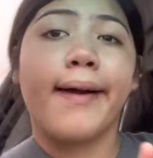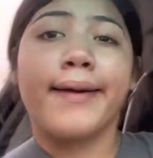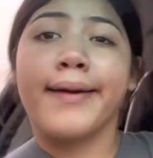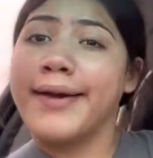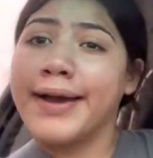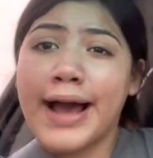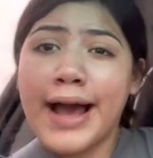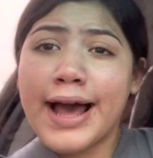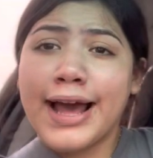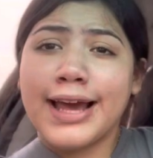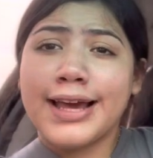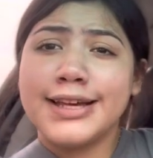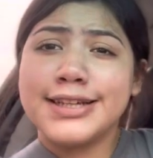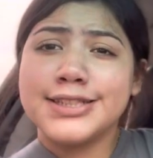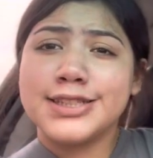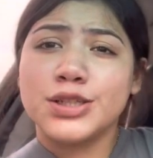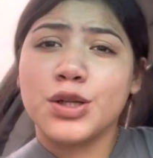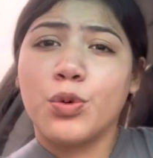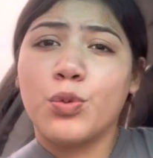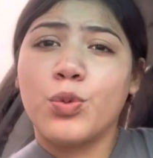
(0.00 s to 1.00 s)

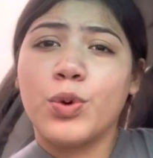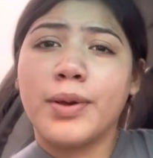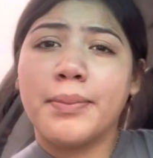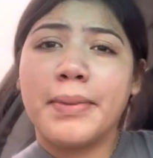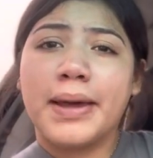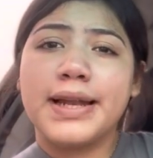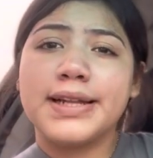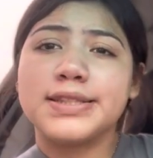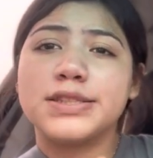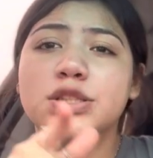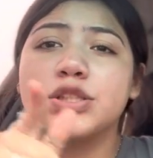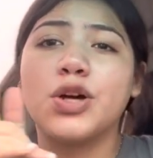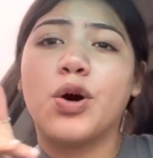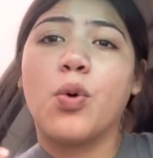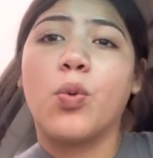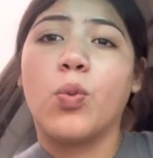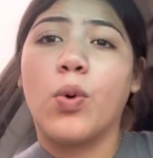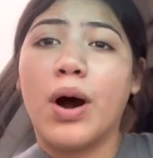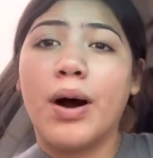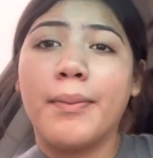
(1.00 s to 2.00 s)
Guys, we made it to
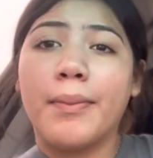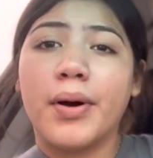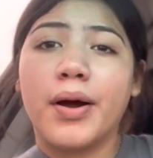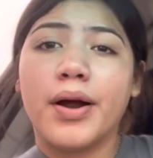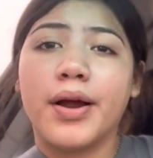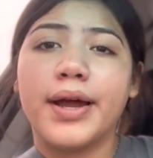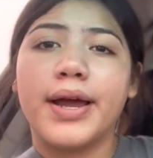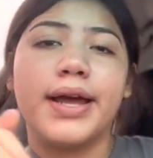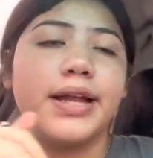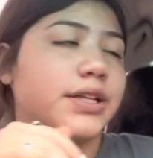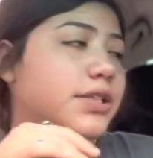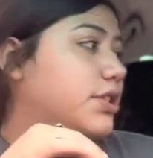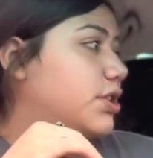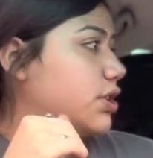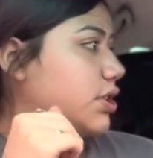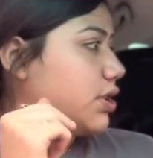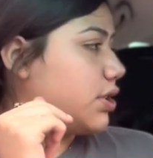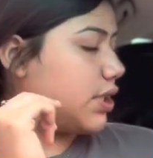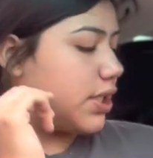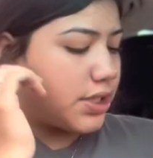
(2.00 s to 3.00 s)
Walmart, and
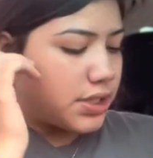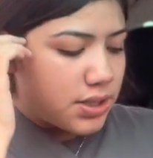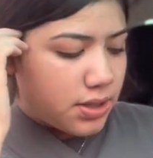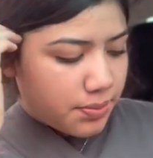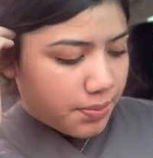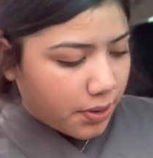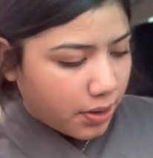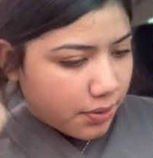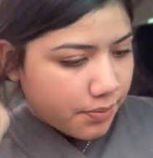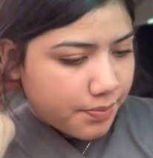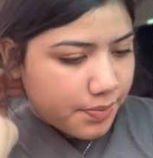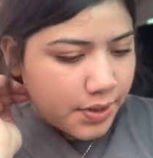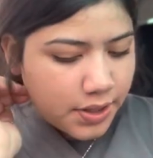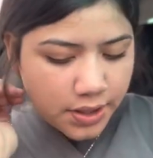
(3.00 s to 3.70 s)
she actually pretty good.